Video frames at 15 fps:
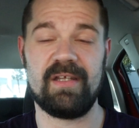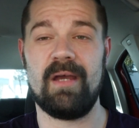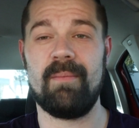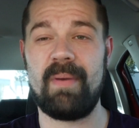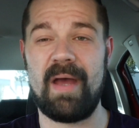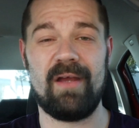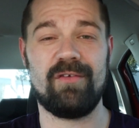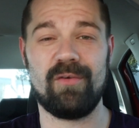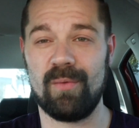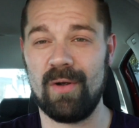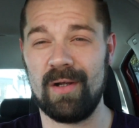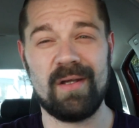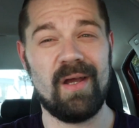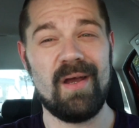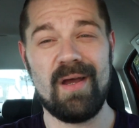to get back to
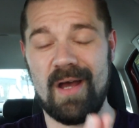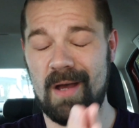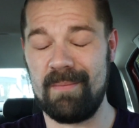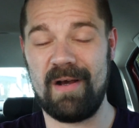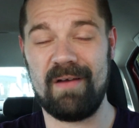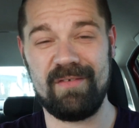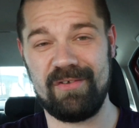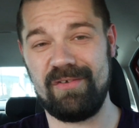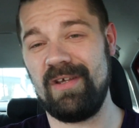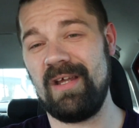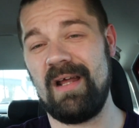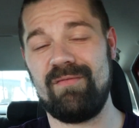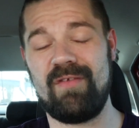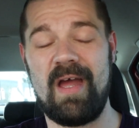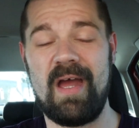work. I'm obviously
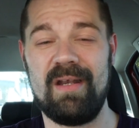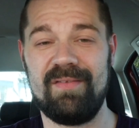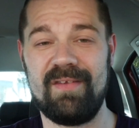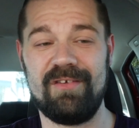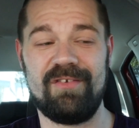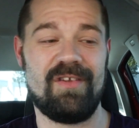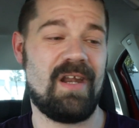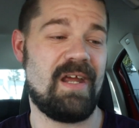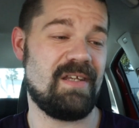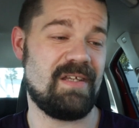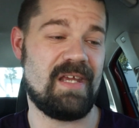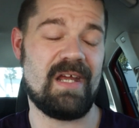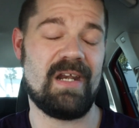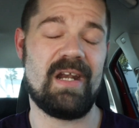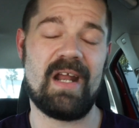going to have to edit this tonight
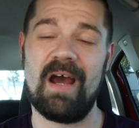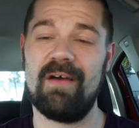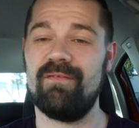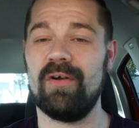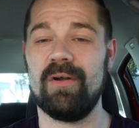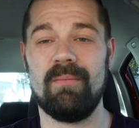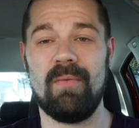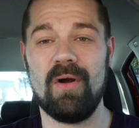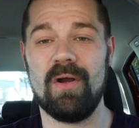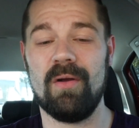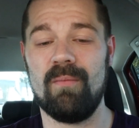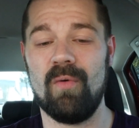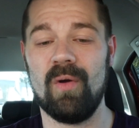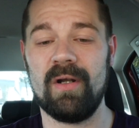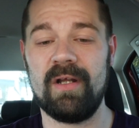and get it out for
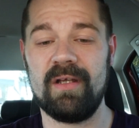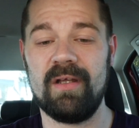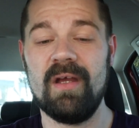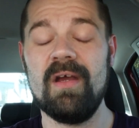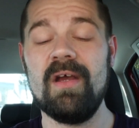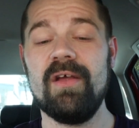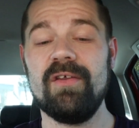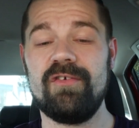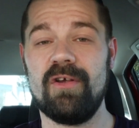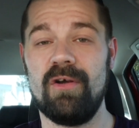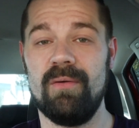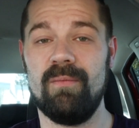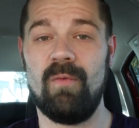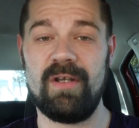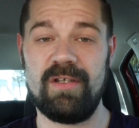tomorrow morning.
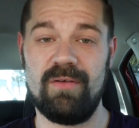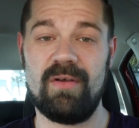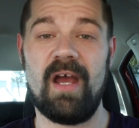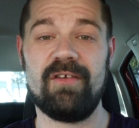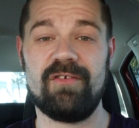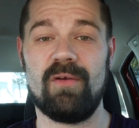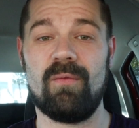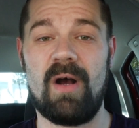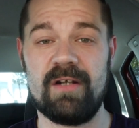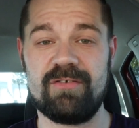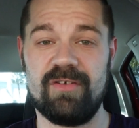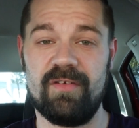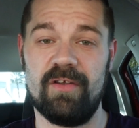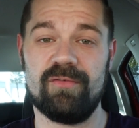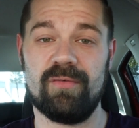So when you guys are
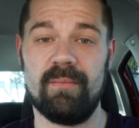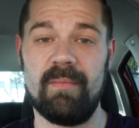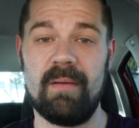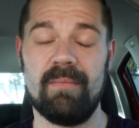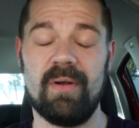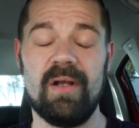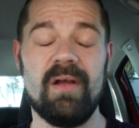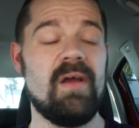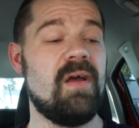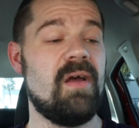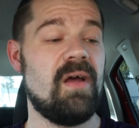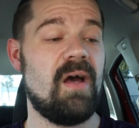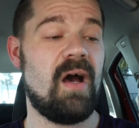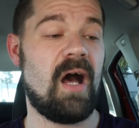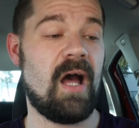watching this, remember,
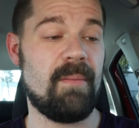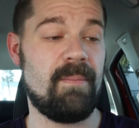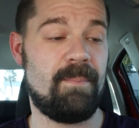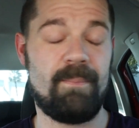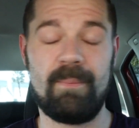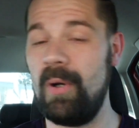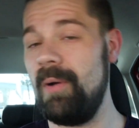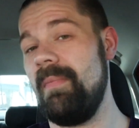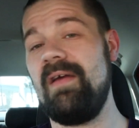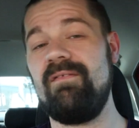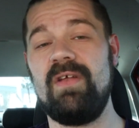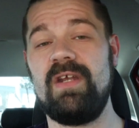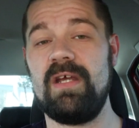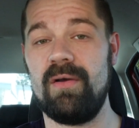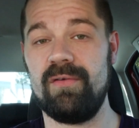I put my
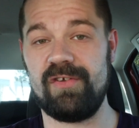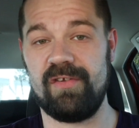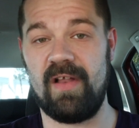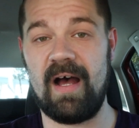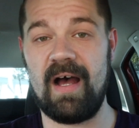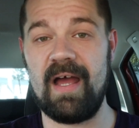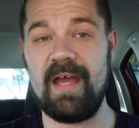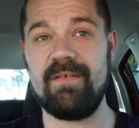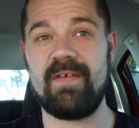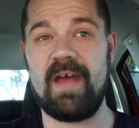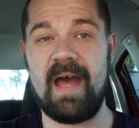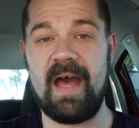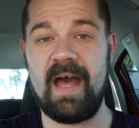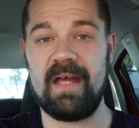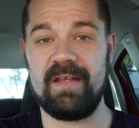videos live
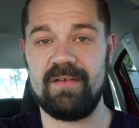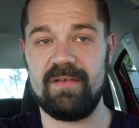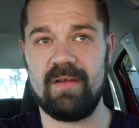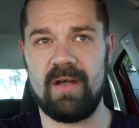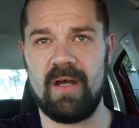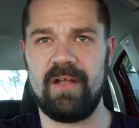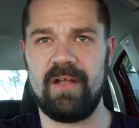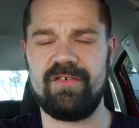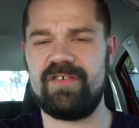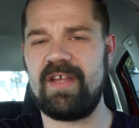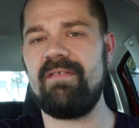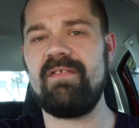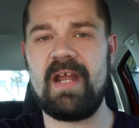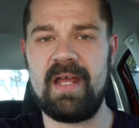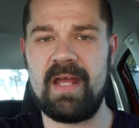at
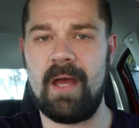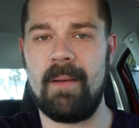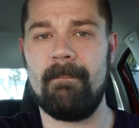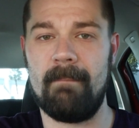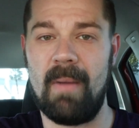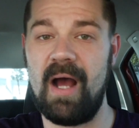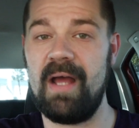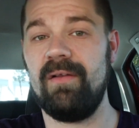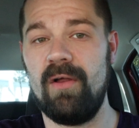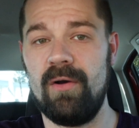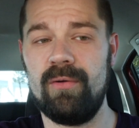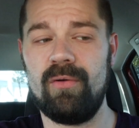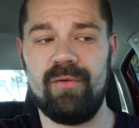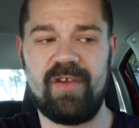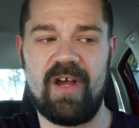7 a.m. my
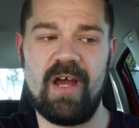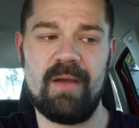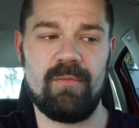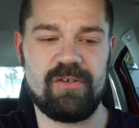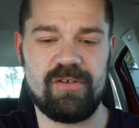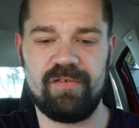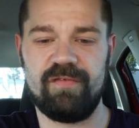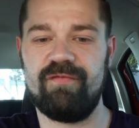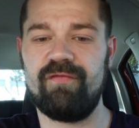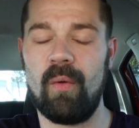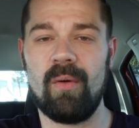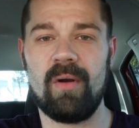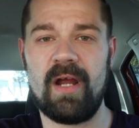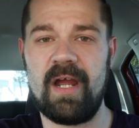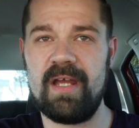local time, which is
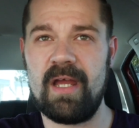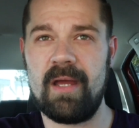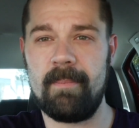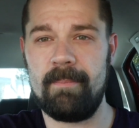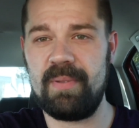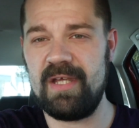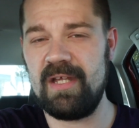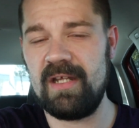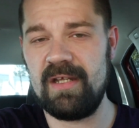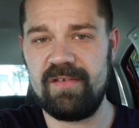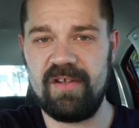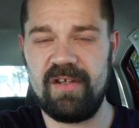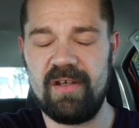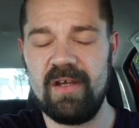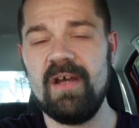4 a.m.
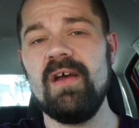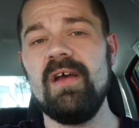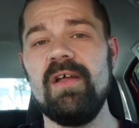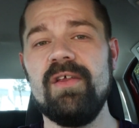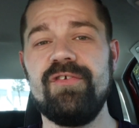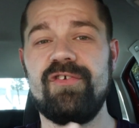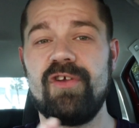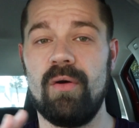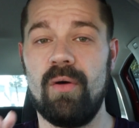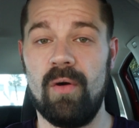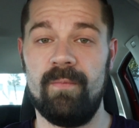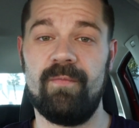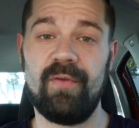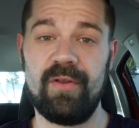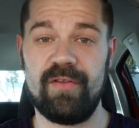PDT. So
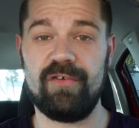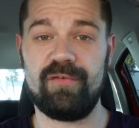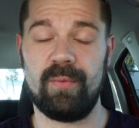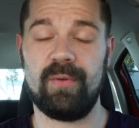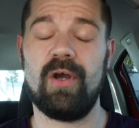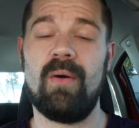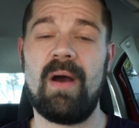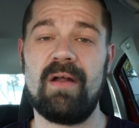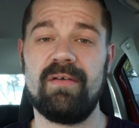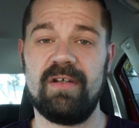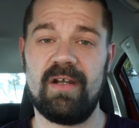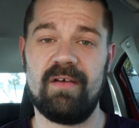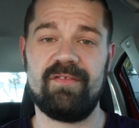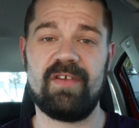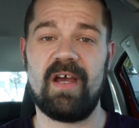hopefully this will go out in
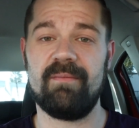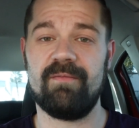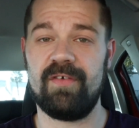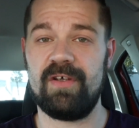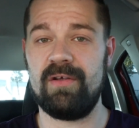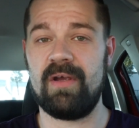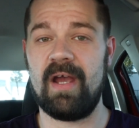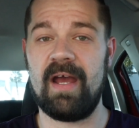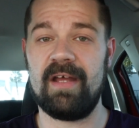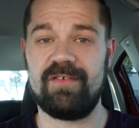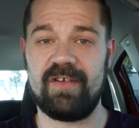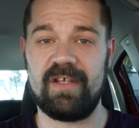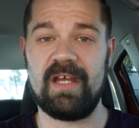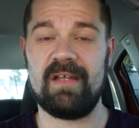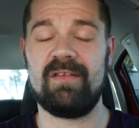enough time for you guys
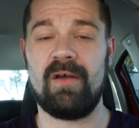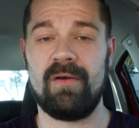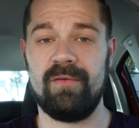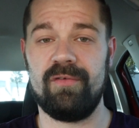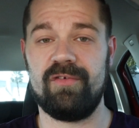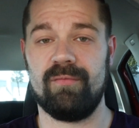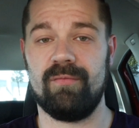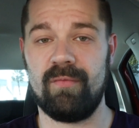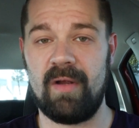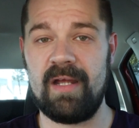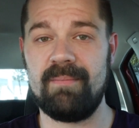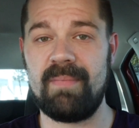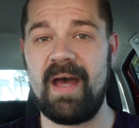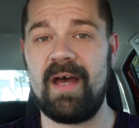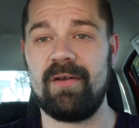to get those
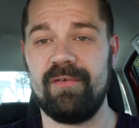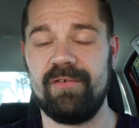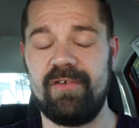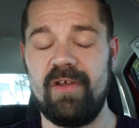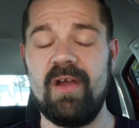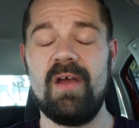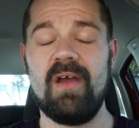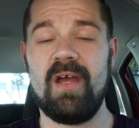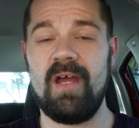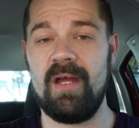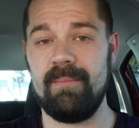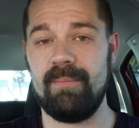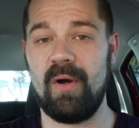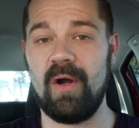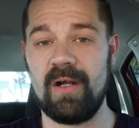raid battles
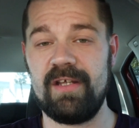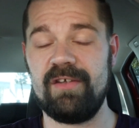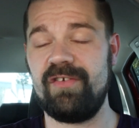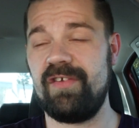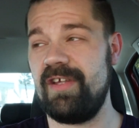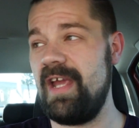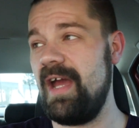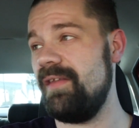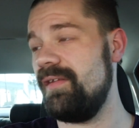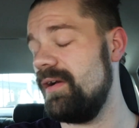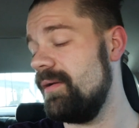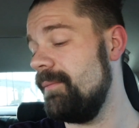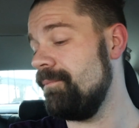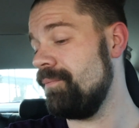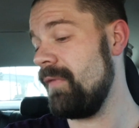and parties
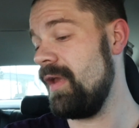together,